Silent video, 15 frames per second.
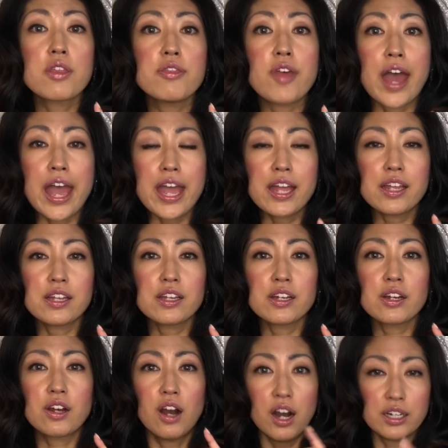That
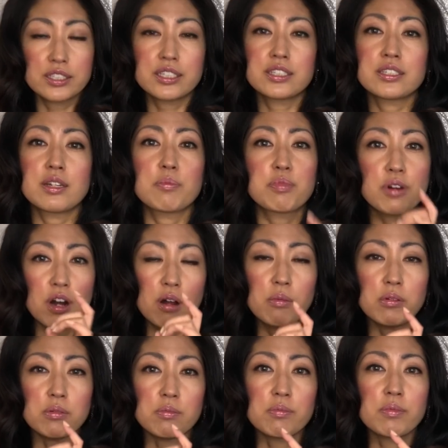causes a
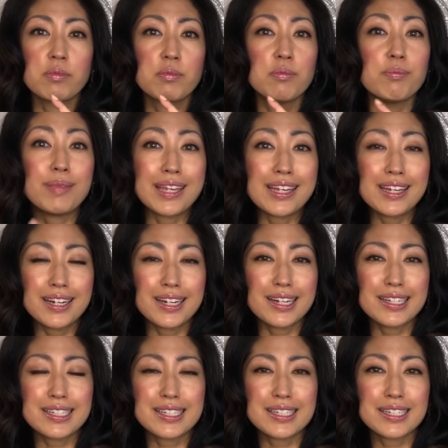problem
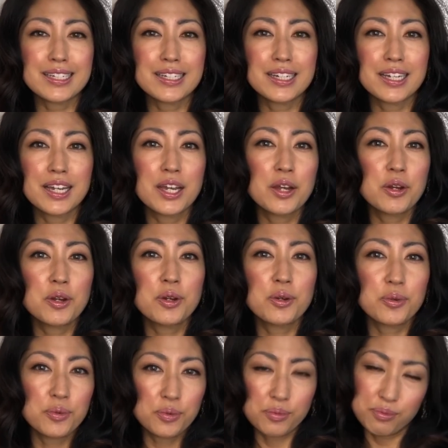because
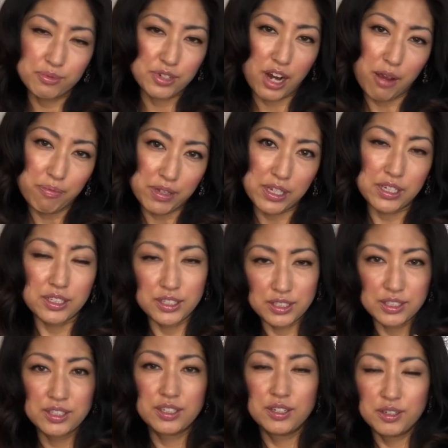
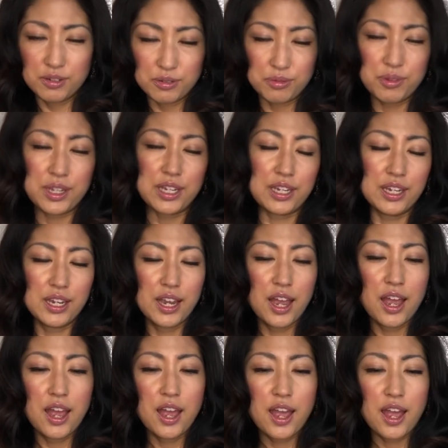Japanese, we
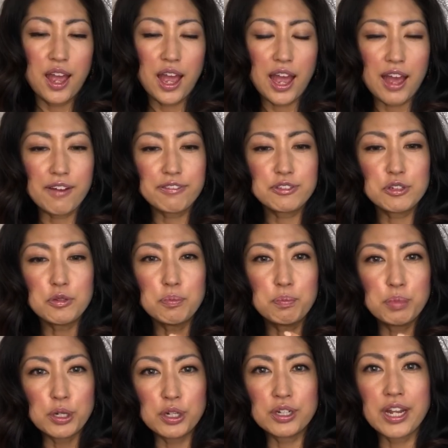have to
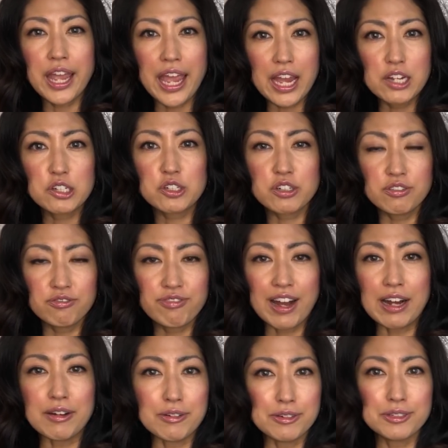put extra
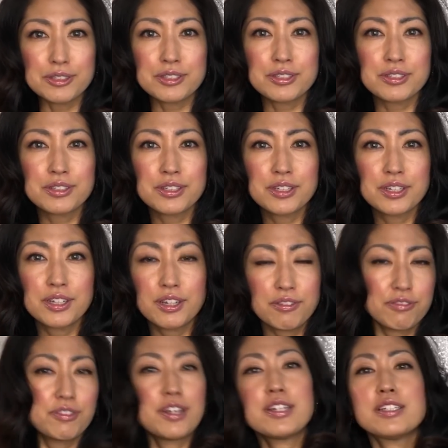vowels
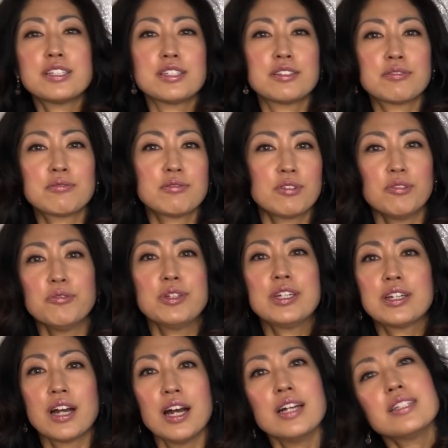if there's only
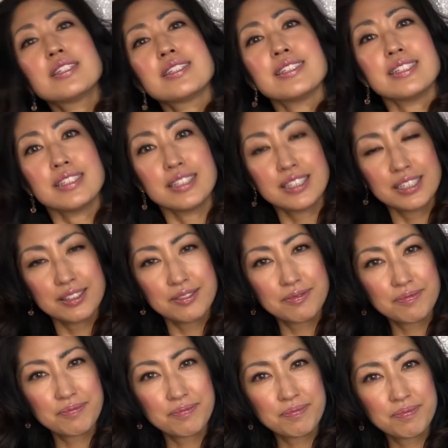consonant.
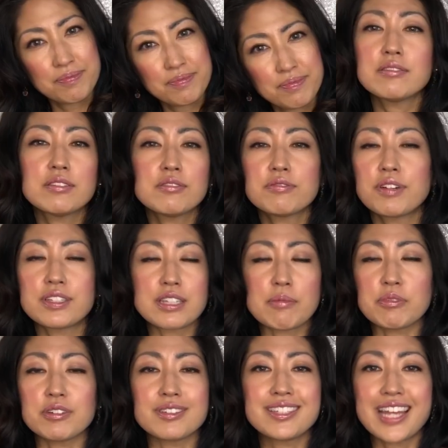For
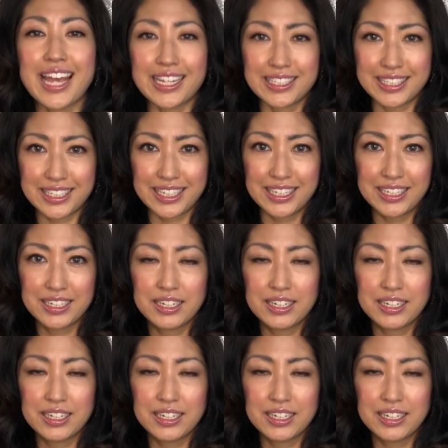example, desk.